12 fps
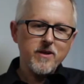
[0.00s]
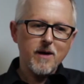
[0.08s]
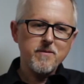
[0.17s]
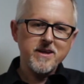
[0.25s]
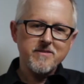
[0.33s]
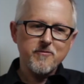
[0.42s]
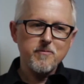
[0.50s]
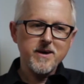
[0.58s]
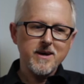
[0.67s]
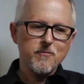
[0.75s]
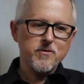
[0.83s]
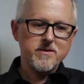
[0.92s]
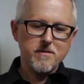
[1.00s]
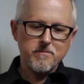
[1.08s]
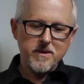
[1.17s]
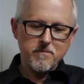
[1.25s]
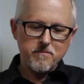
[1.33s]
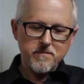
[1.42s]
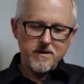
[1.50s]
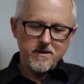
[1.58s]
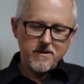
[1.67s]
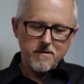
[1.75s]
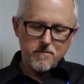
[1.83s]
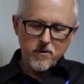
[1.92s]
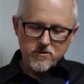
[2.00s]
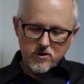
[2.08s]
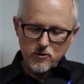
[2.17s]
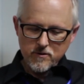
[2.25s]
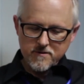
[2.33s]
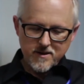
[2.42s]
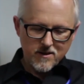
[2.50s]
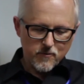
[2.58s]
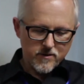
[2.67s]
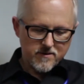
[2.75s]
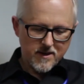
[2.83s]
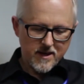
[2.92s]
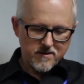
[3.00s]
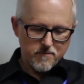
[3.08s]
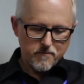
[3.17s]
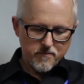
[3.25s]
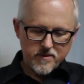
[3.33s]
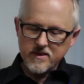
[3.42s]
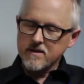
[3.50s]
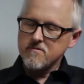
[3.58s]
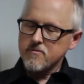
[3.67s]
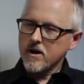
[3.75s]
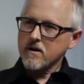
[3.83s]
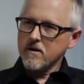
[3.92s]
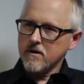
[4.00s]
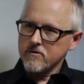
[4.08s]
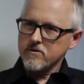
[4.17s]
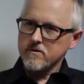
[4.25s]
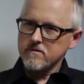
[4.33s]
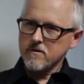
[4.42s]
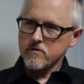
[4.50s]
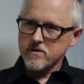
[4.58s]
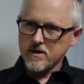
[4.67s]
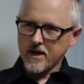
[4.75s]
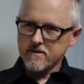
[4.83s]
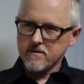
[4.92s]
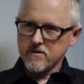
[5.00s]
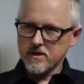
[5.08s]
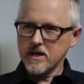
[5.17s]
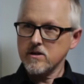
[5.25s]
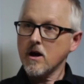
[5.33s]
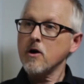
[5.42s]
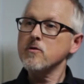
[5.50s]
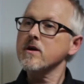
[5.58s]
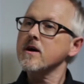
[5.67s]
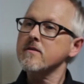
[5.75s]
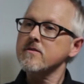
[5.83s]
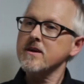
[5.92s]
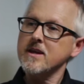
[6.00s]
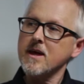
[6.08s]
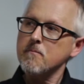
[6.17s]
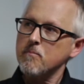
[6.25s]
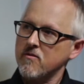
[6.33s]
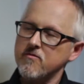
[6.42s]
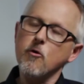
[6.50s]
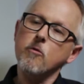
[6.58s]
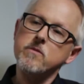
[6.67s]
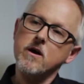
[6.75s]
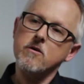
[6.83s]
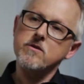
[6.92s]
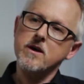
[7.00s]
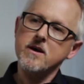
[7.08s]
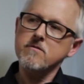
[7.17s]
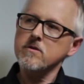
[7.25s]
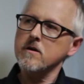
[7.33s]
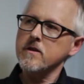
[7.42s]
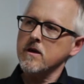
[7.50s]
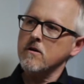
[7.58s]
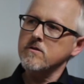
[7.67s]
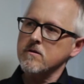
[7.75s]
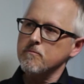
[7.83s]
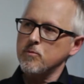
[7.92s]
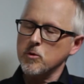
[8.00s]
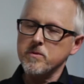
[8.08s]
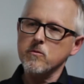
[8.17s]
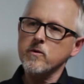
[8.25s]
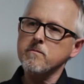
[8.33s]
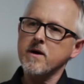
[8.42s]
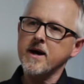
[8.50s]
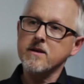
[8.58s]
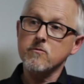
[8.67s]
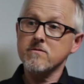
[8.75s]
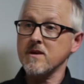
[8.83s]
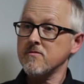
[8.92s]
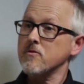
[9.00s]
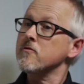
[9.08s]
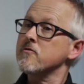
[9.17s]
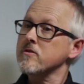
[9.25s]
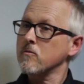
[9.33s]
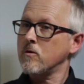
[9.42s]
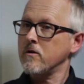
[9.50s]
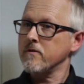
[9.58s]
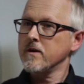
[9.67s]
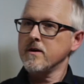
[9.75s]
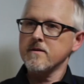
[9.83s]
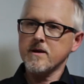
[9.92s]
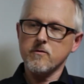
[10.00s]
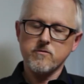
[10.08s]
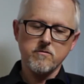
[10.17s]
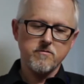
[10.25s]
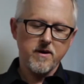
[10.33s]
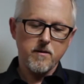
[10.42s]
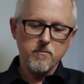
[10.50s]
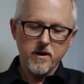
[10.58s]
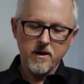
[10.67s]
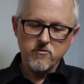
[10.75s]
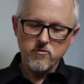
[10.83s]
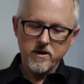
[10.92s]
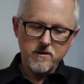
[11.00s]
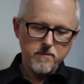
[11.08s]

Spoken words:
I mean, for me, with the the most coolest thing was kind of seeing Frank Oz on sets and seeing Yoda and seeing him perform Yoda. Even though the Yoda puppet we made was different to the one that was done for Empire Strikes